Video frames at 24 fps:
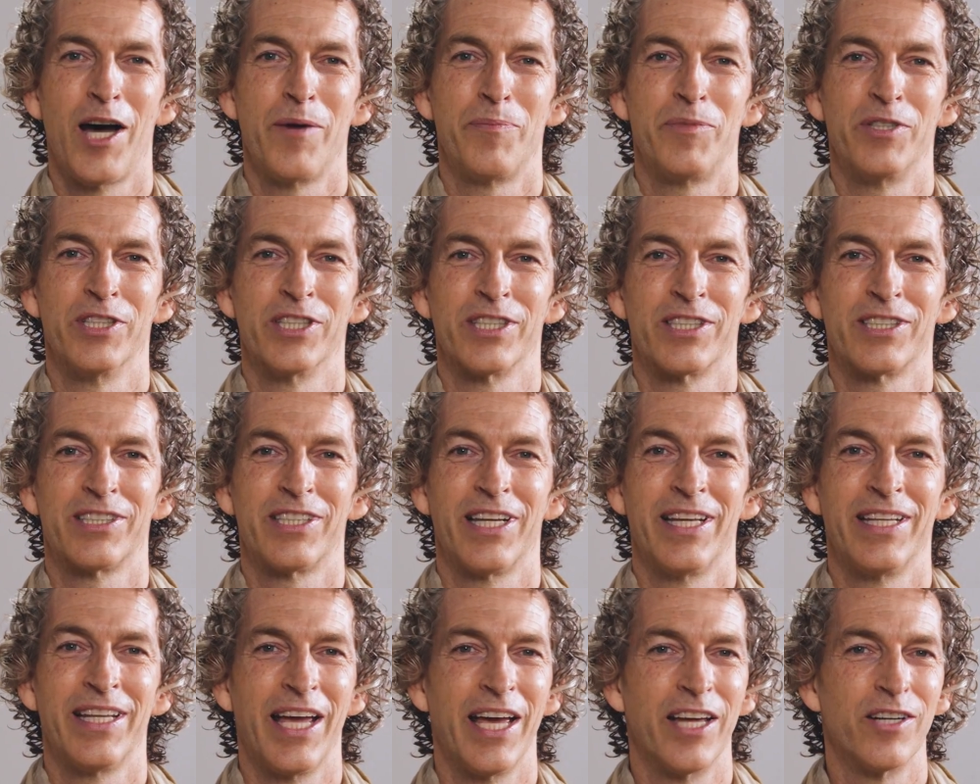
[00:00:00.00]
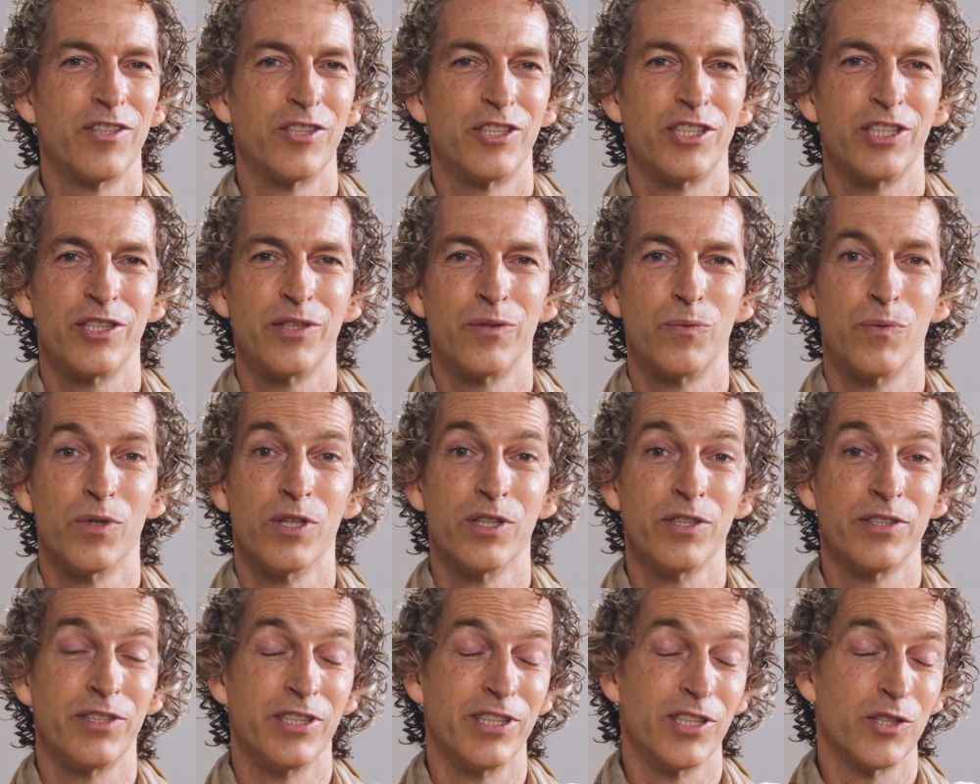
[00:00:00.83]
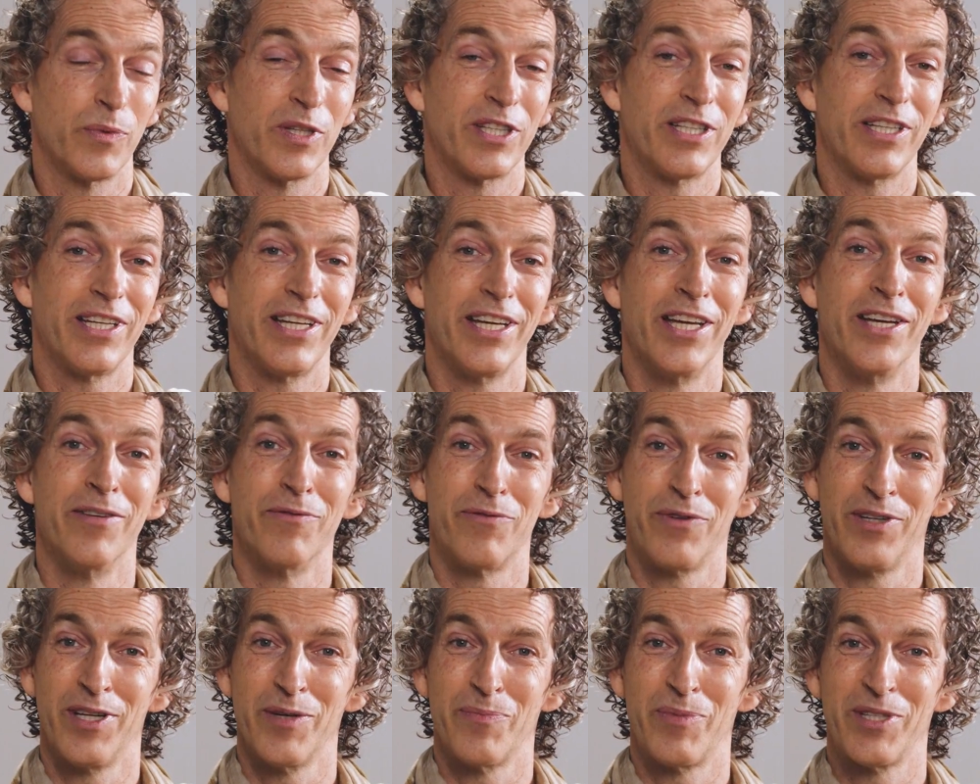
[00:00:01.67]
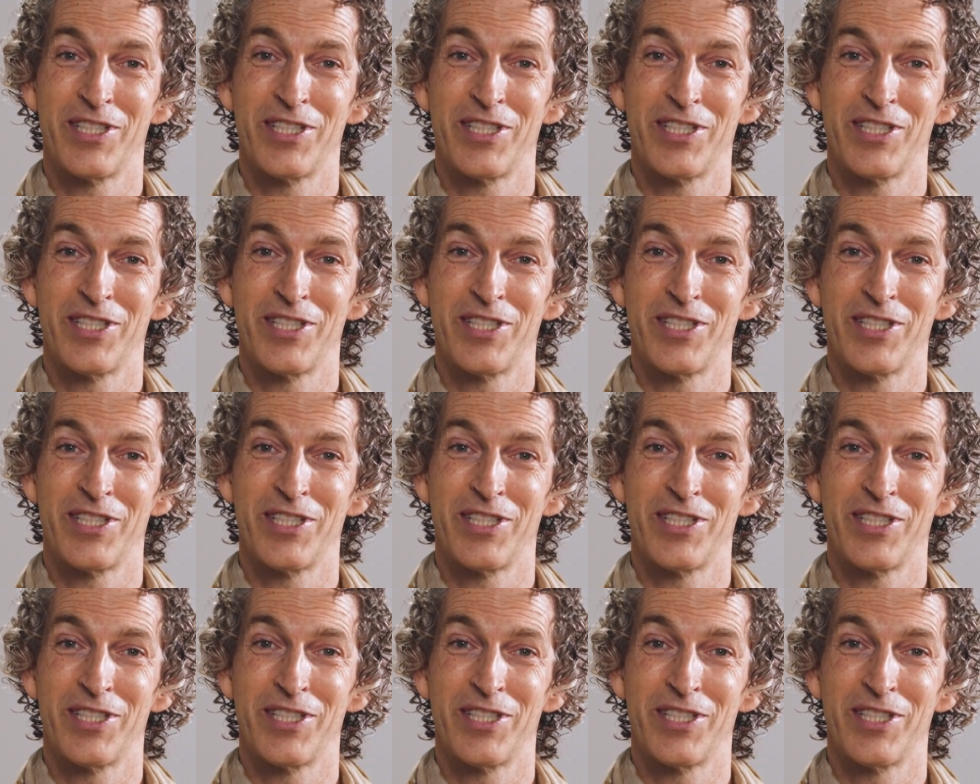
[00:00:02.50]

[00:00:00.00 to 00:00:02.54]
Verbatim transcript: objects and the energy world deals with infinite